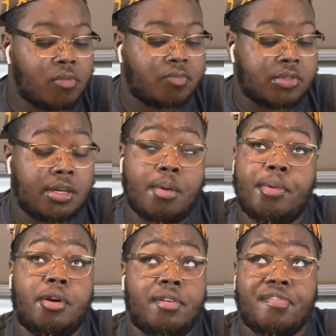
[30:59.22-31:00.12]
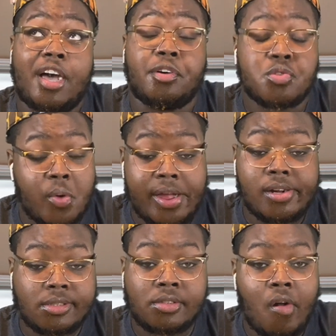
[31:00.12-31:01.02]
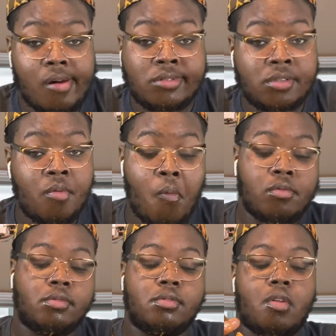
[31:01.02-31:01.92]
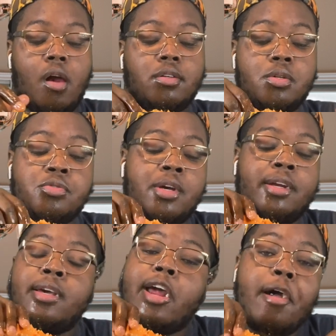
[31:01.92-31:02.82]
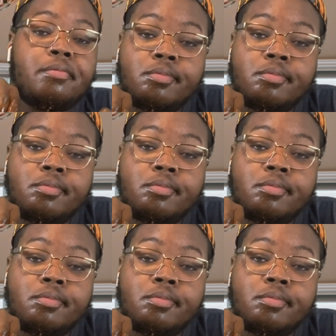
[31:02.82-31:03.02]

In the middle of finals week. Who's trying to hear that?